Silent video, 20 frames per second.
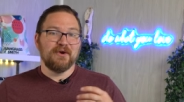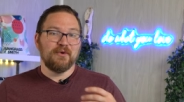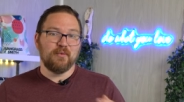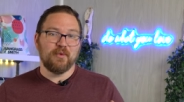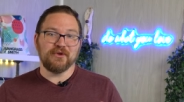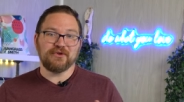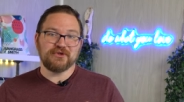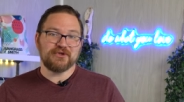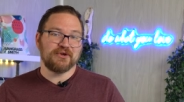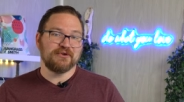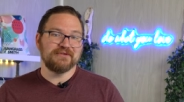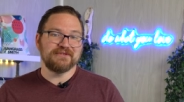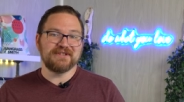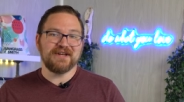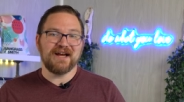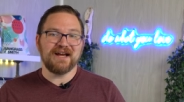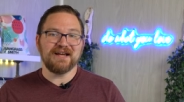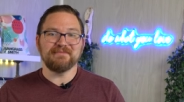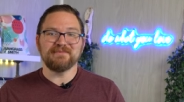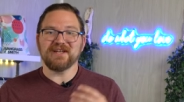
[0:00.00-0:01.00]
With turn
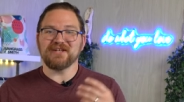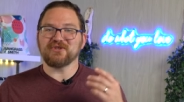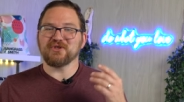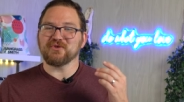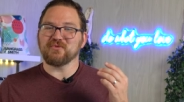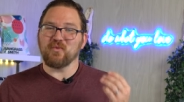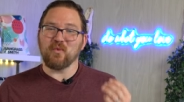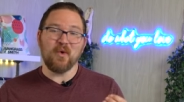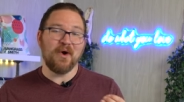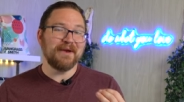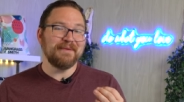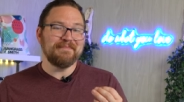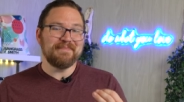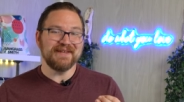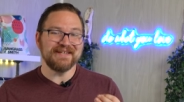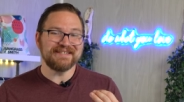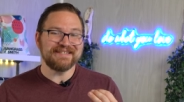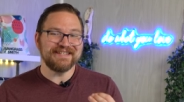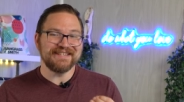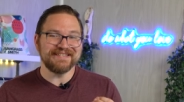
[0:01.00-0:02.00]
times at just one
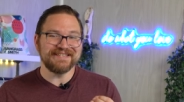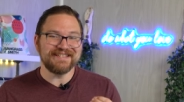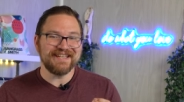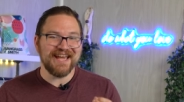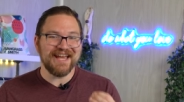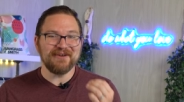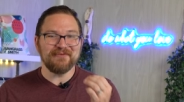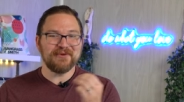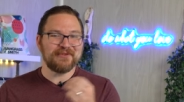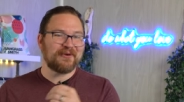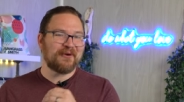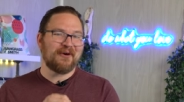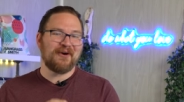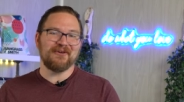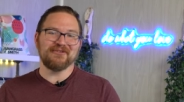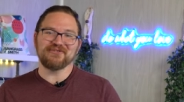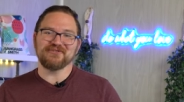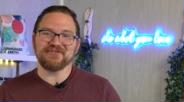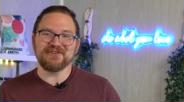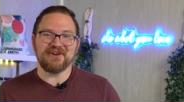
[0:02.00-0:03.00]
business day with our
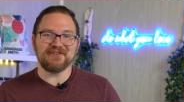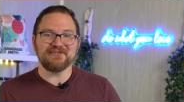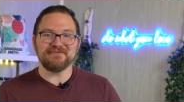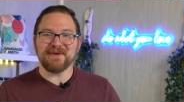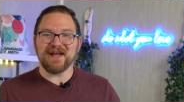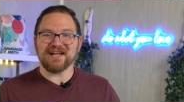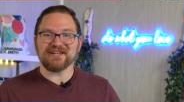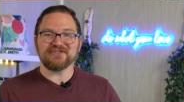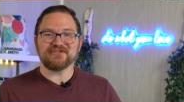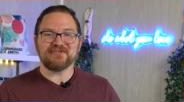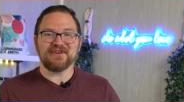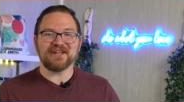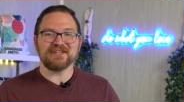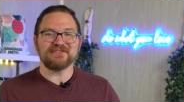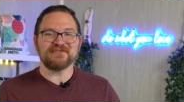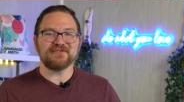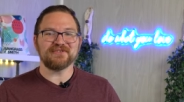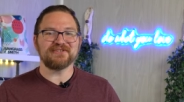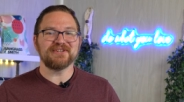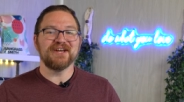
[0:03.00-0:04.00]
UltraColor Max
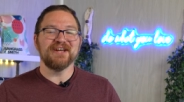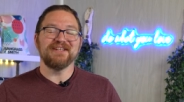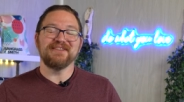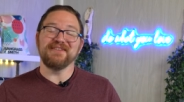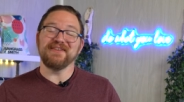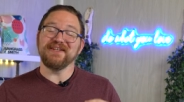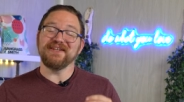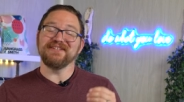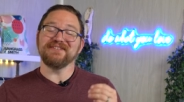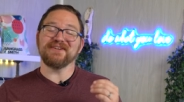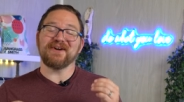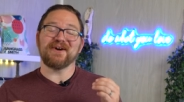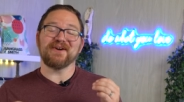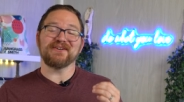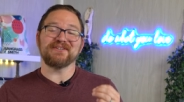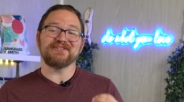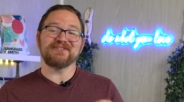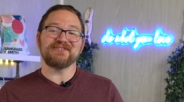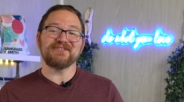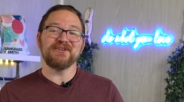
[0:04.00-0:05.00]
transfers, these
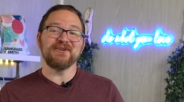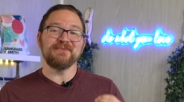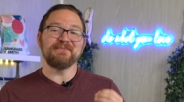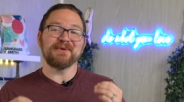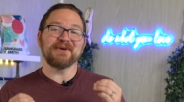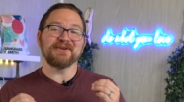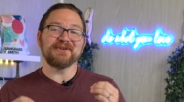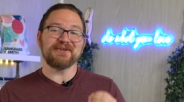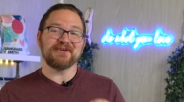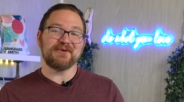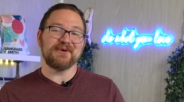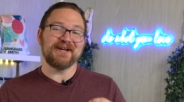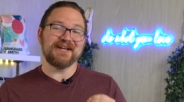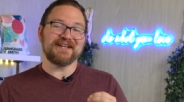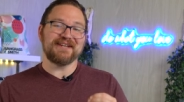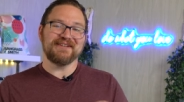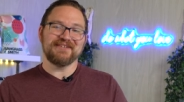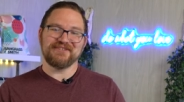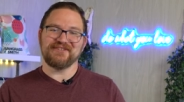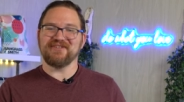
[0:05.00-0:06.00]
are super quick
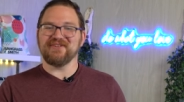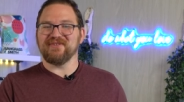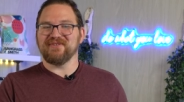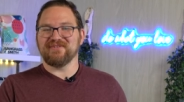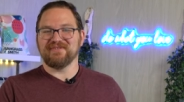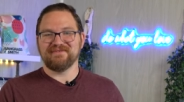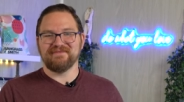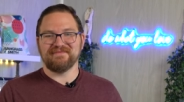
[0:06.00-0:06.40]
too.